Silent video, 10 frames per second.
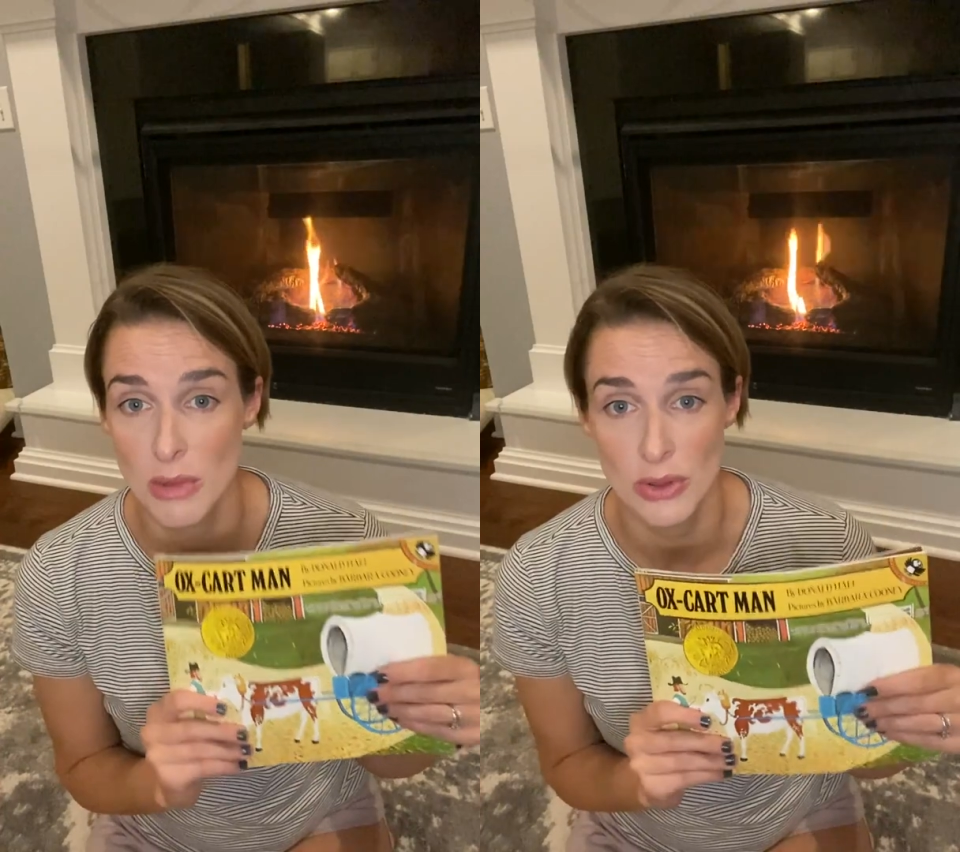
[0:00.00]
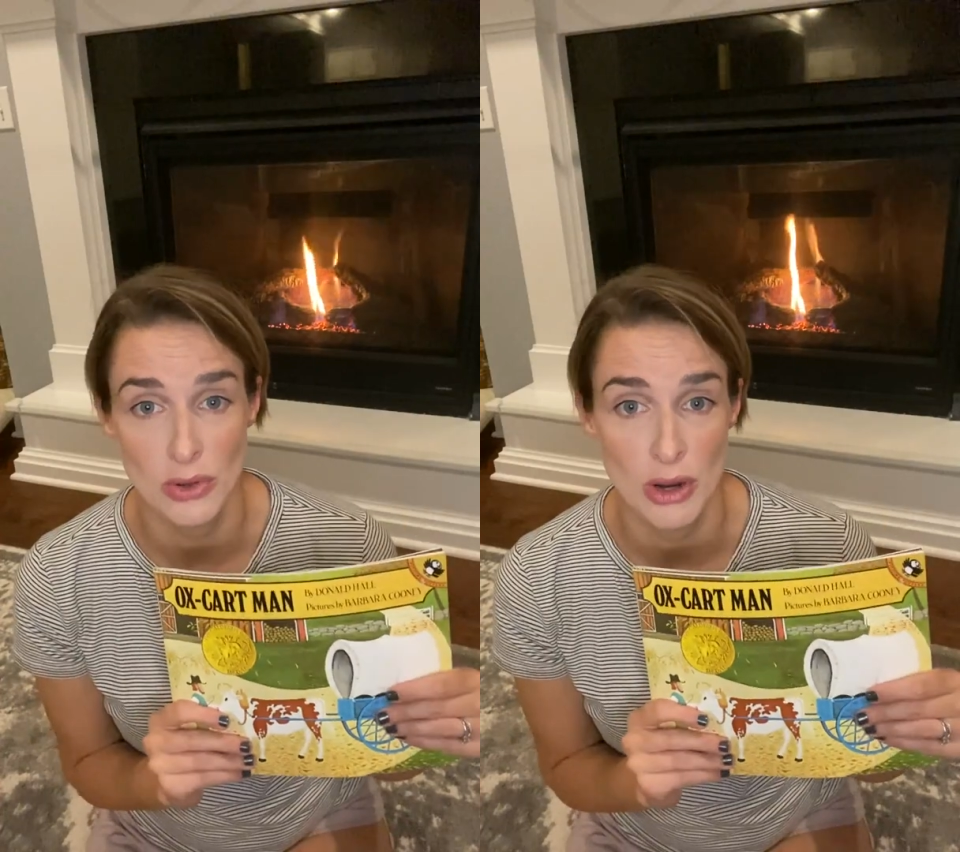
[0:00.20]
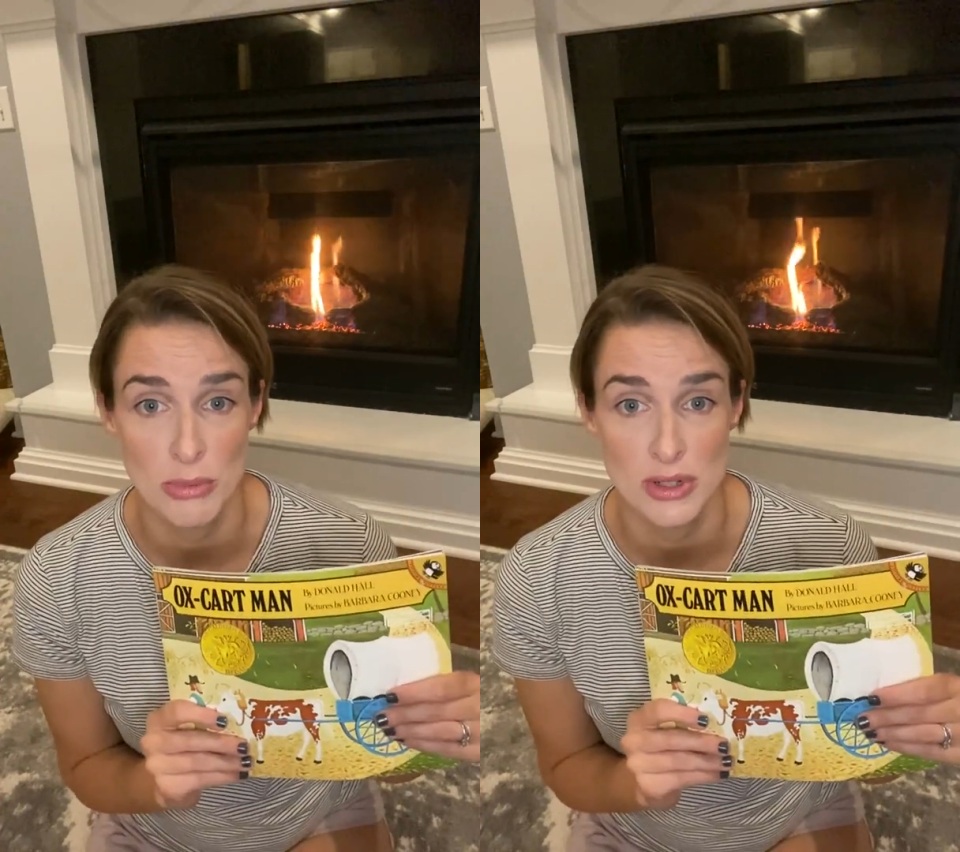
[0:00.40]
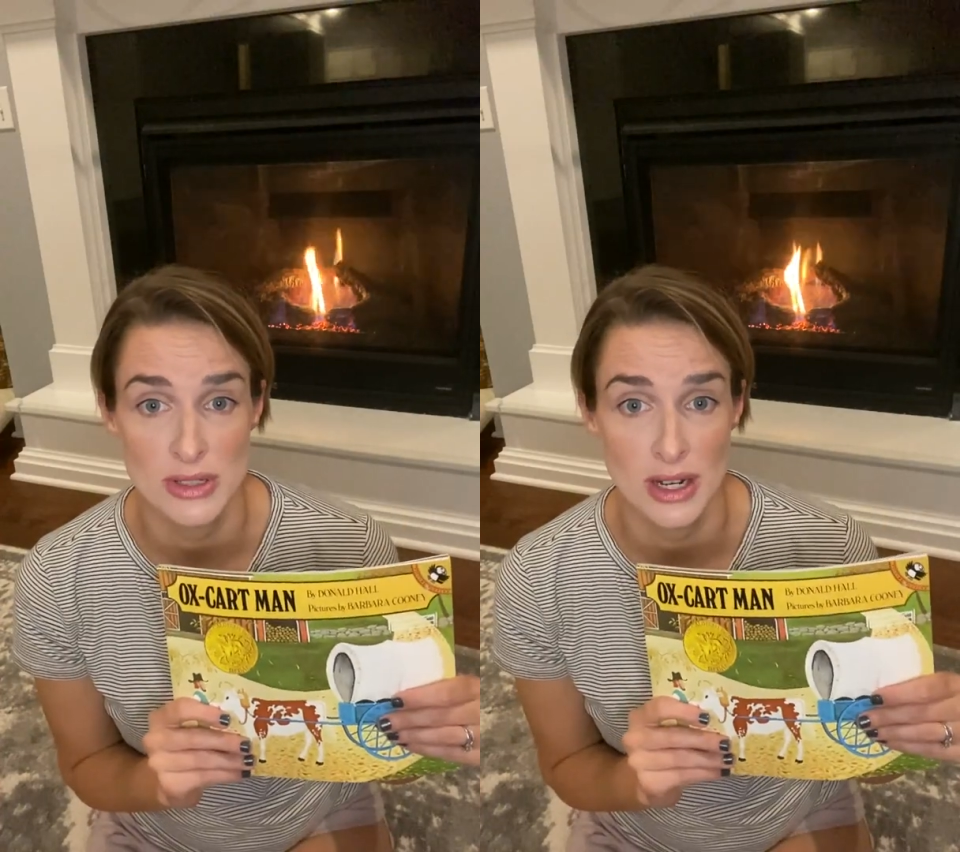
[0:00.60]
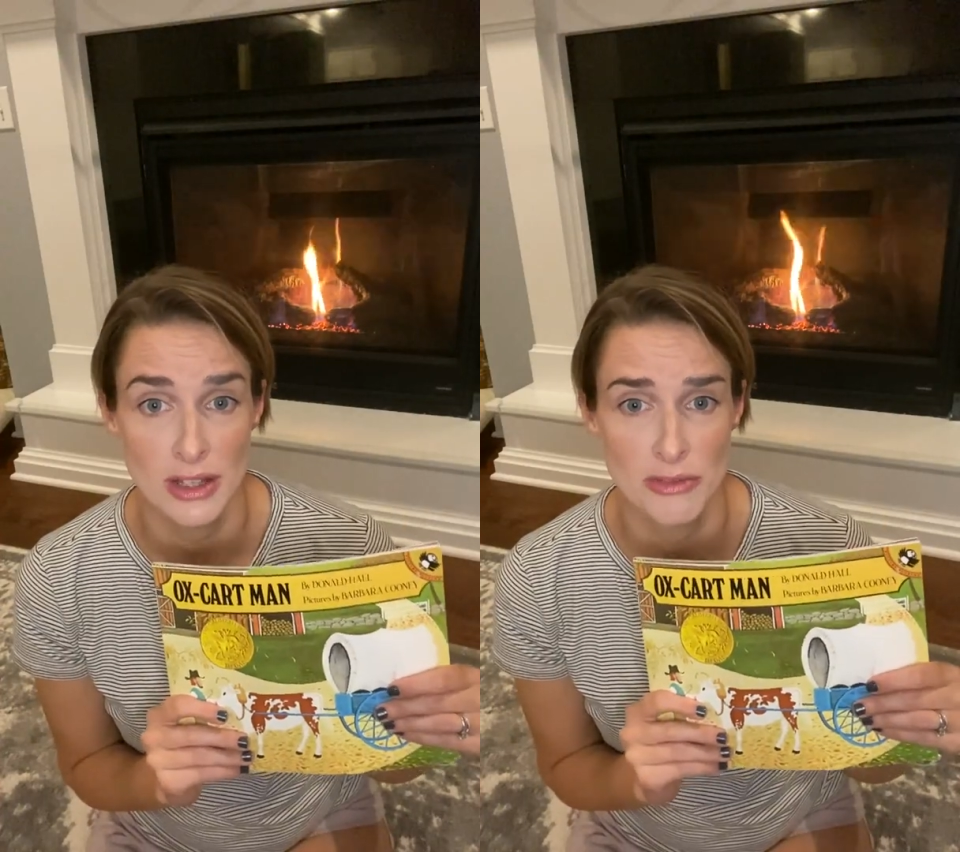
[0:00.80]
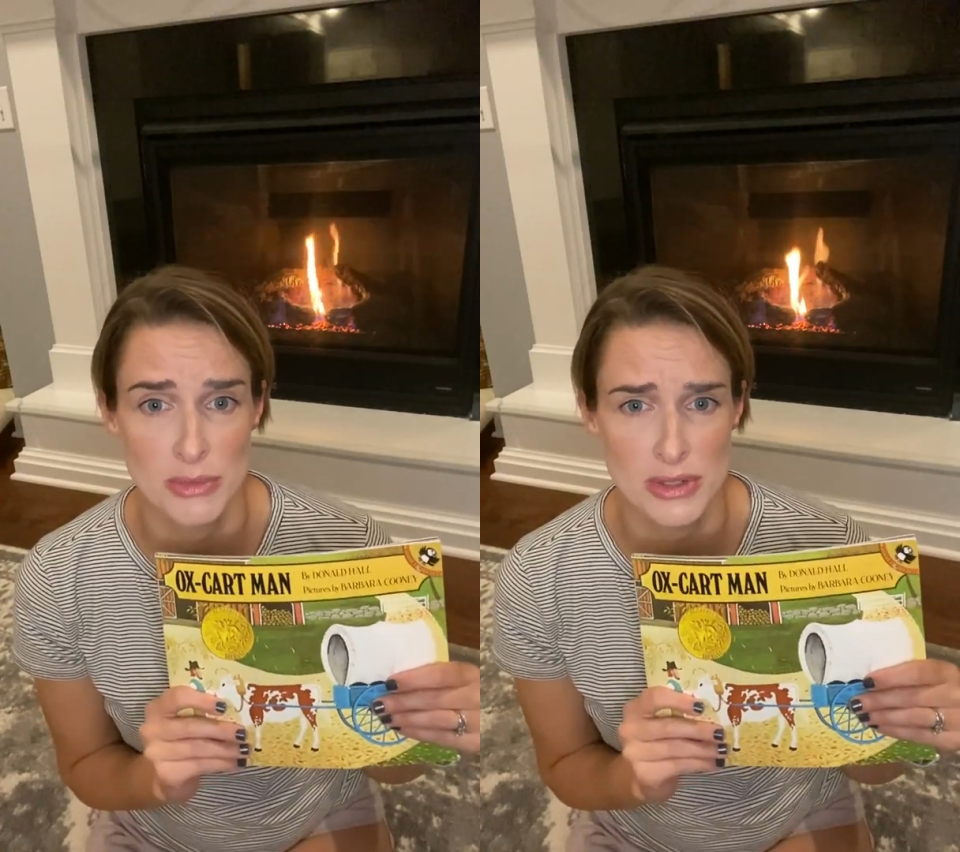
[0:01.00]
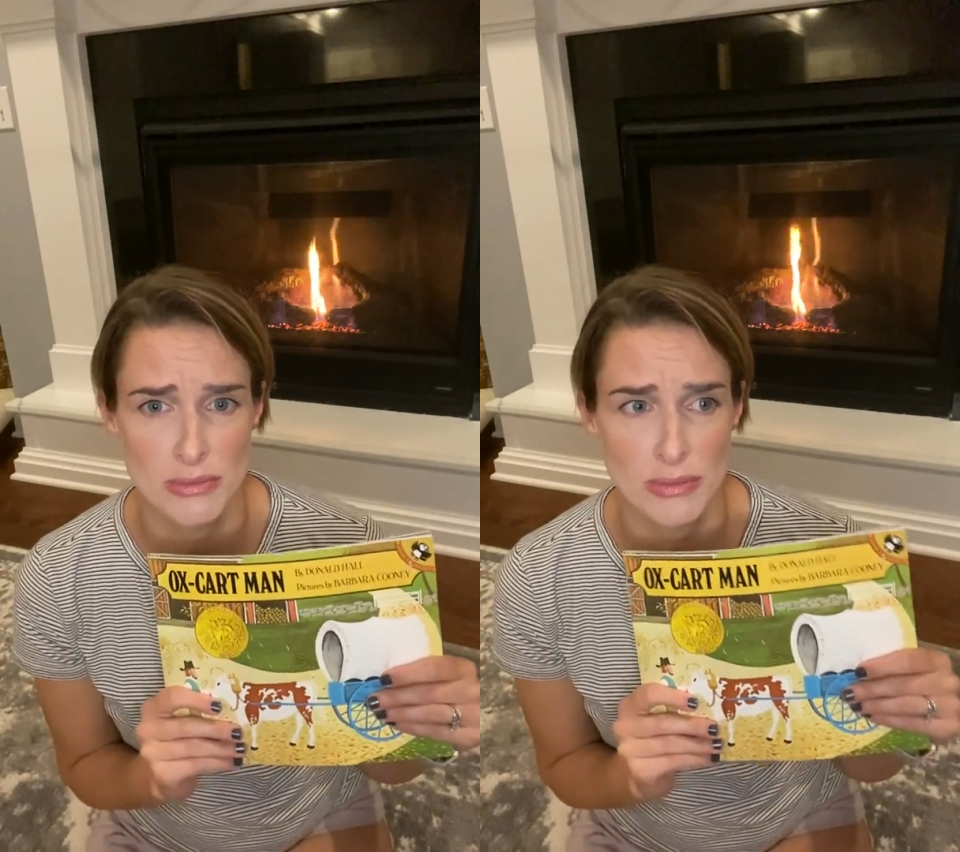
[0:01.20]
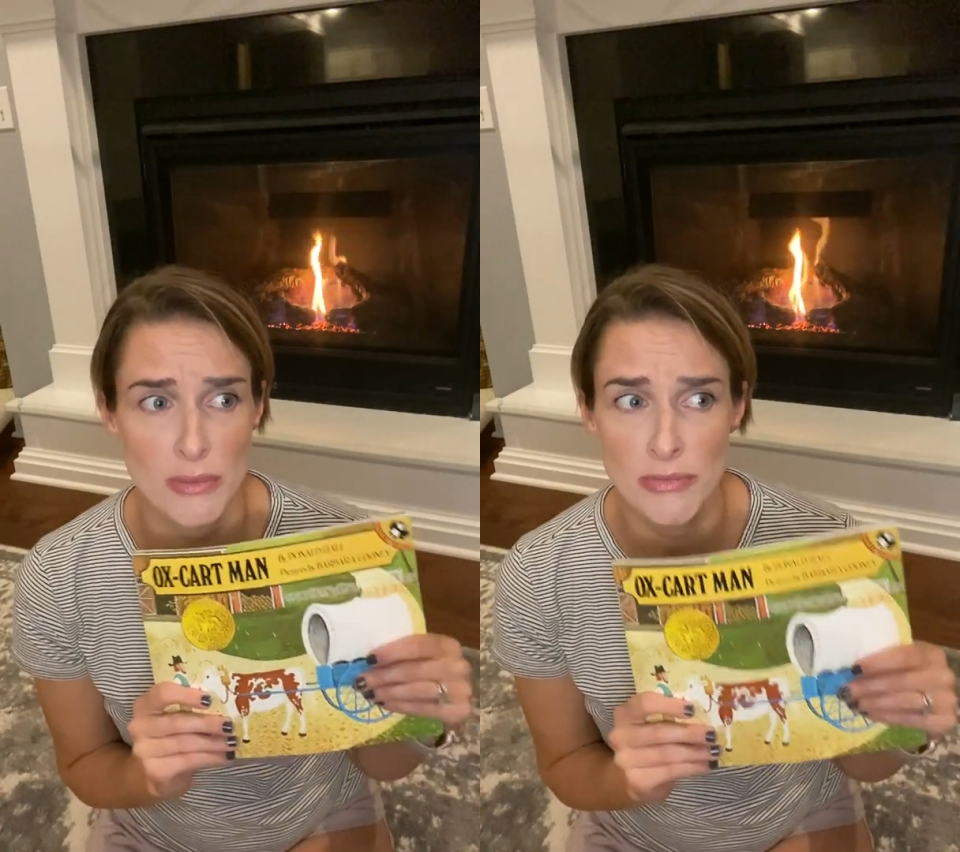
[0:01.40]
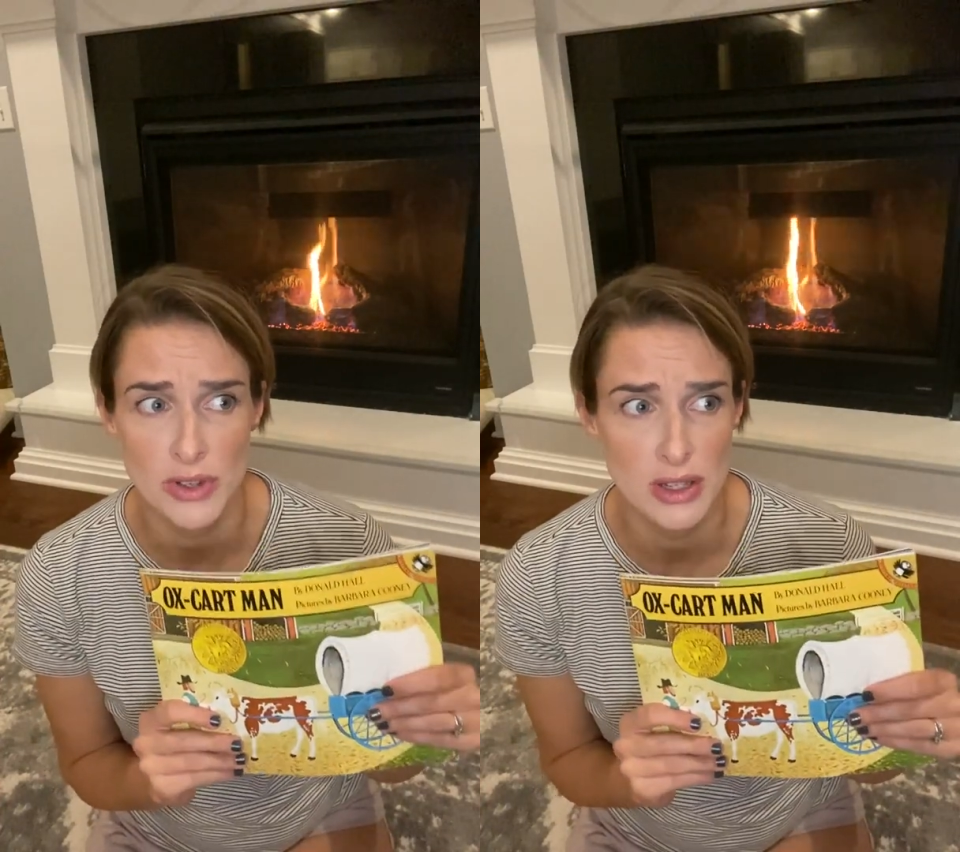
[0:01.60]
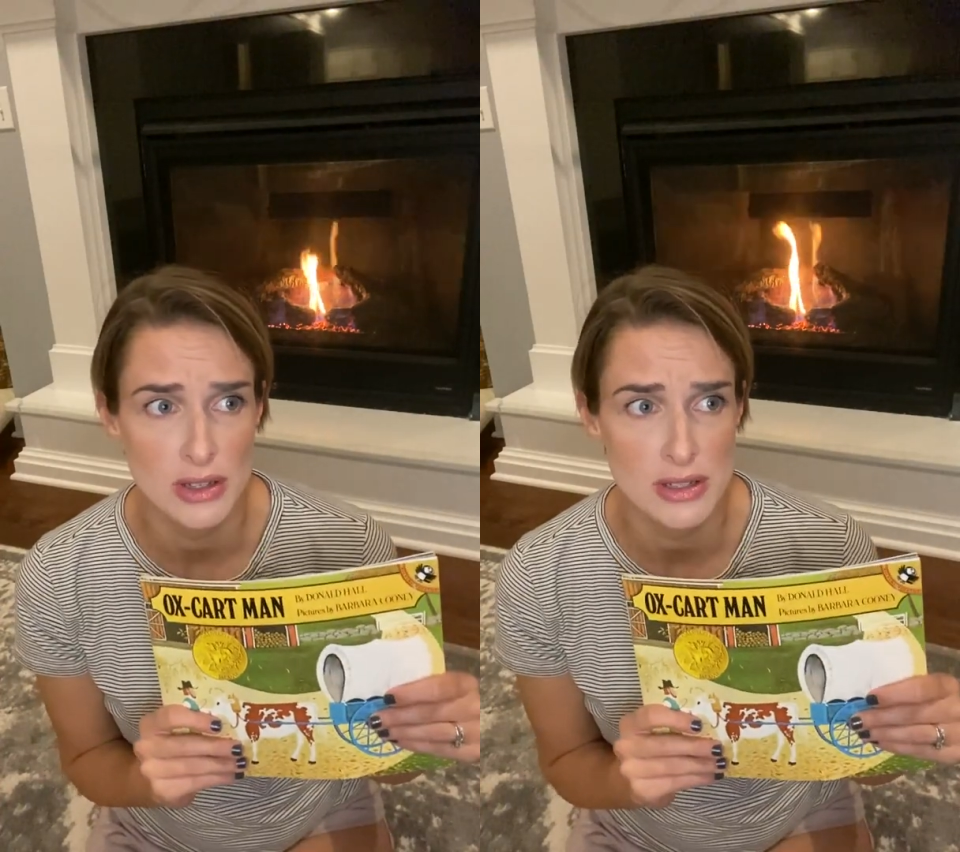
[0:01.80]
other great books that I love. Miss
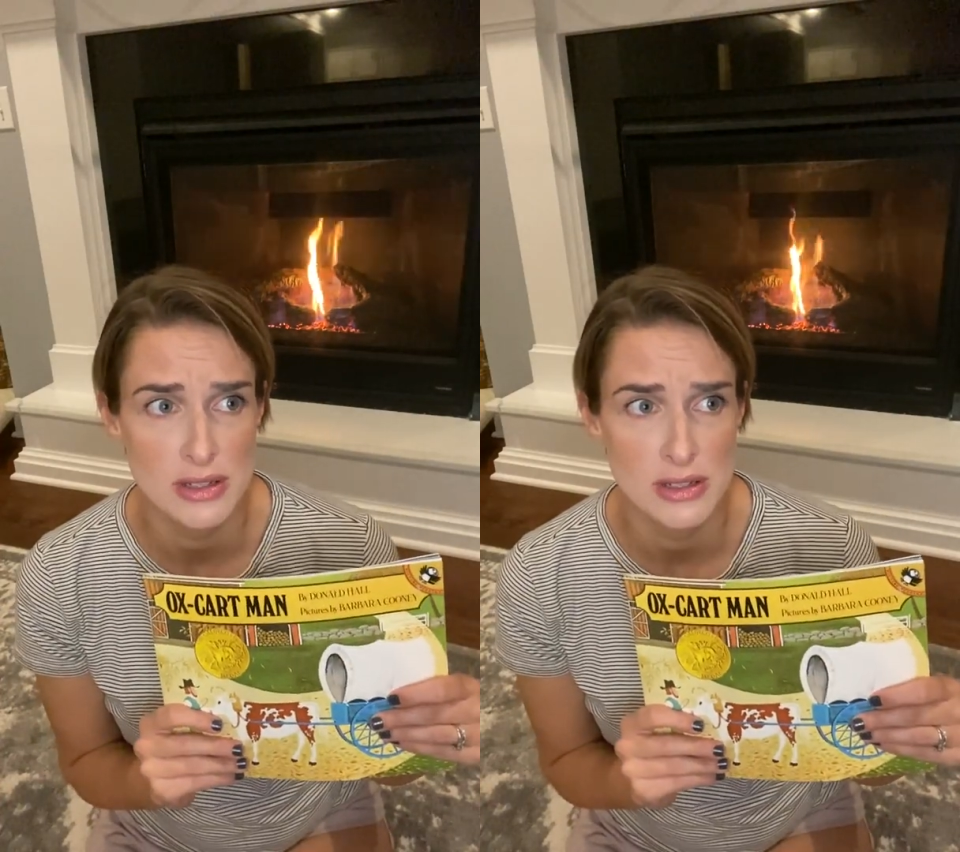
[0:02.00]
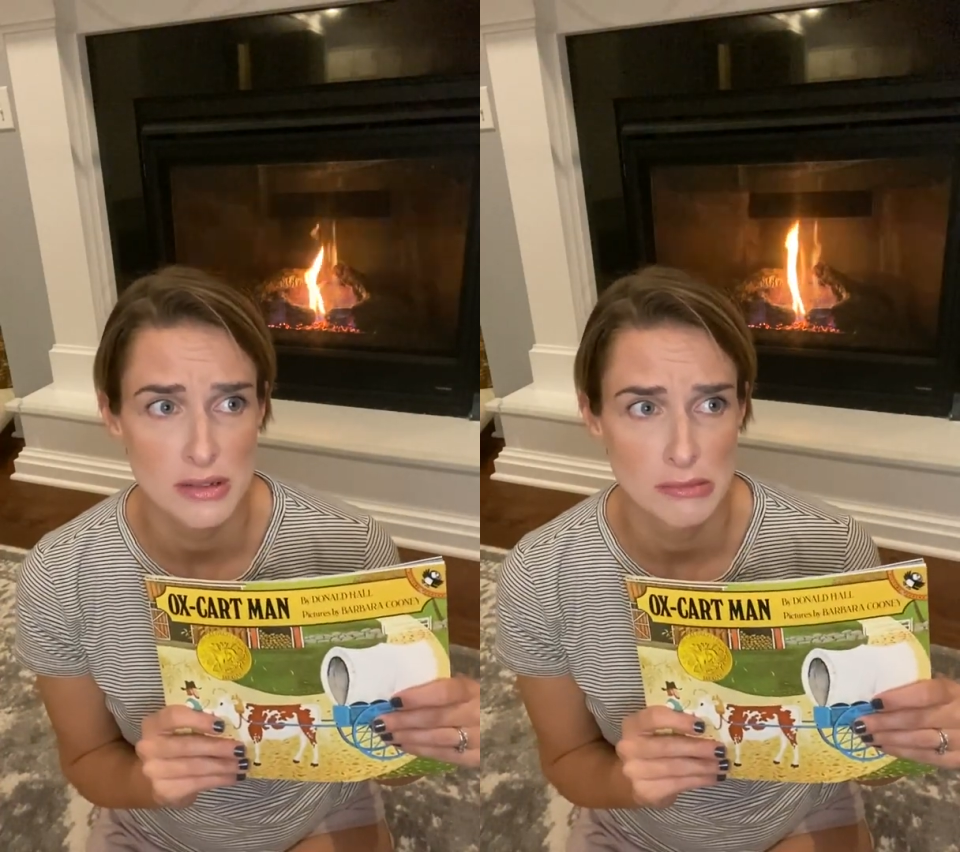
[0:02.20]
Rumphius,